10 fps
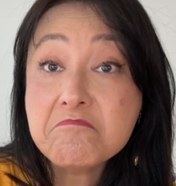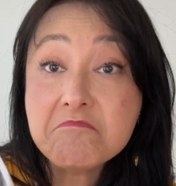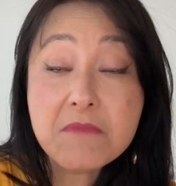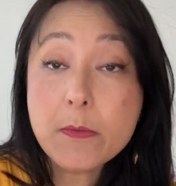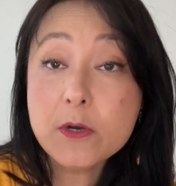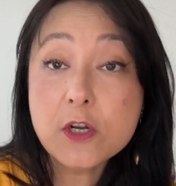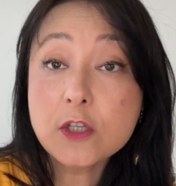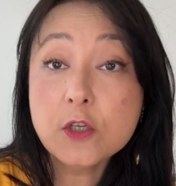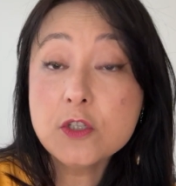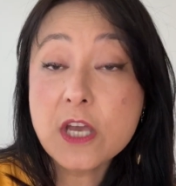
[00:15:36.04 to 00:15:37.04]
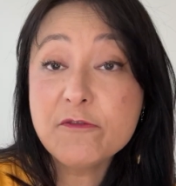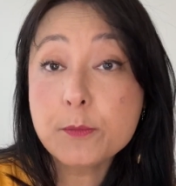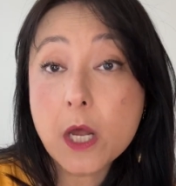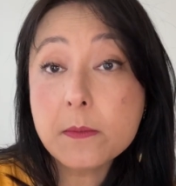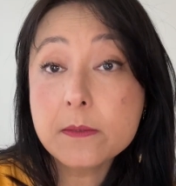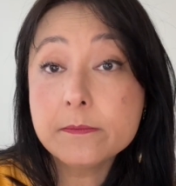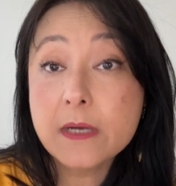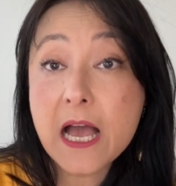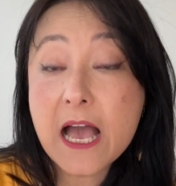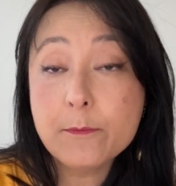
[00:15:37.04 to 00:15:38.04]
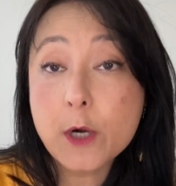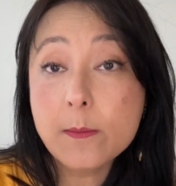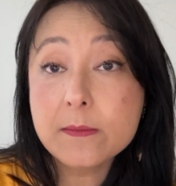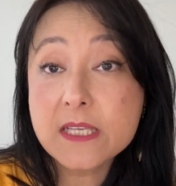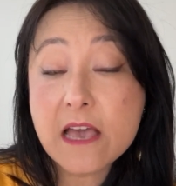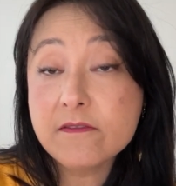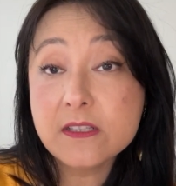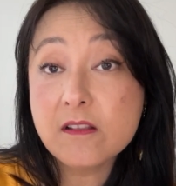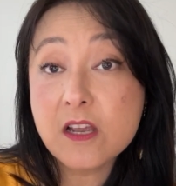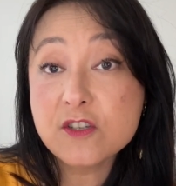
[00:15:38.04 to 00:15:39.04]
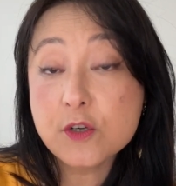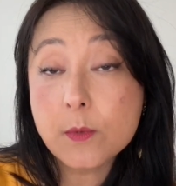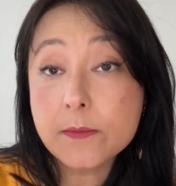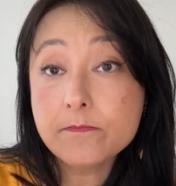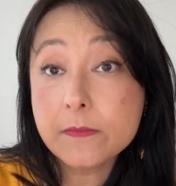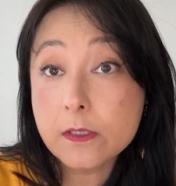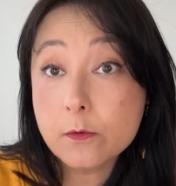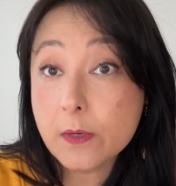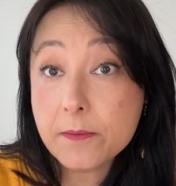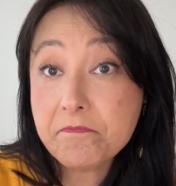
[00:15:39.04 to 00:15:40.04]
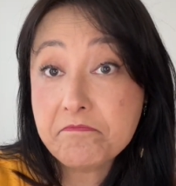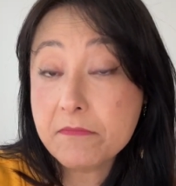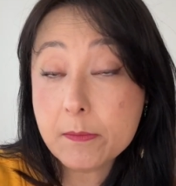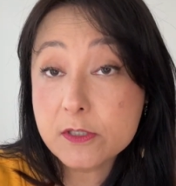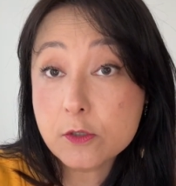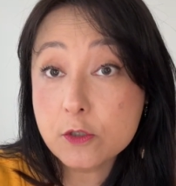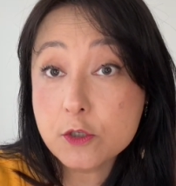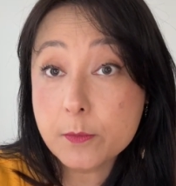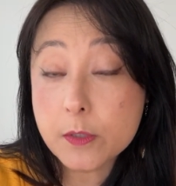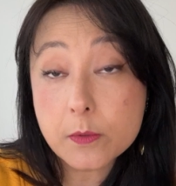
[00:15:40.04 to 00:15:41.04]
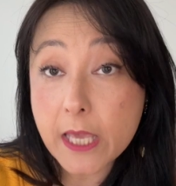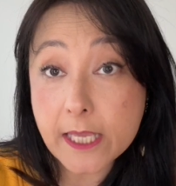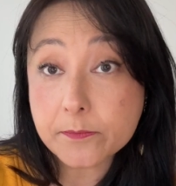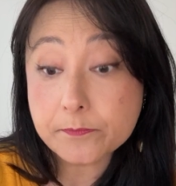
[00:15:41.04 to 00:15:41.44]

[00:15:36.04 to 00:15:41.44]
maybe you're not going to have problems having the larger one, right? Maybe it's going to be okay.